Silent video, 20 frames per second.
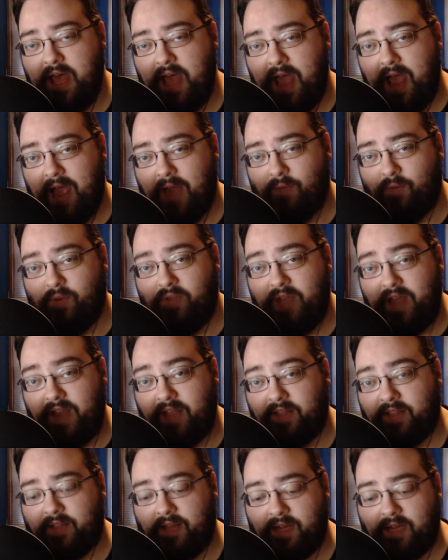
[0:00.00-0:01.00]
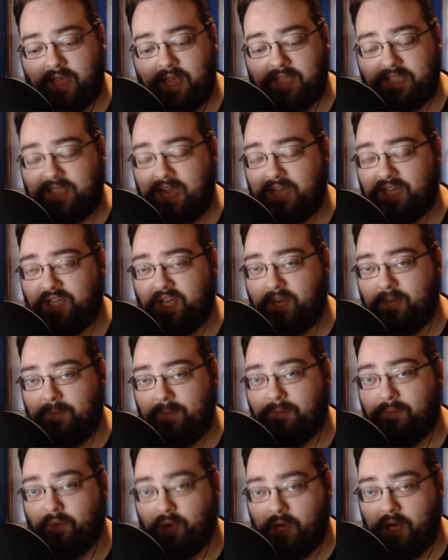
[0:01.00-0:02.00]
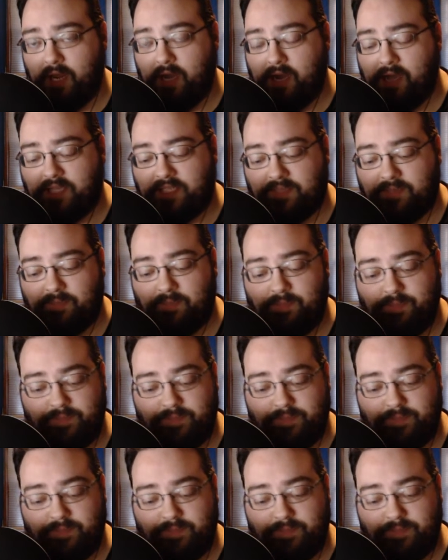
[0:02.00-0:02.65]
and with any luck, it's actually going to be pretty awesome.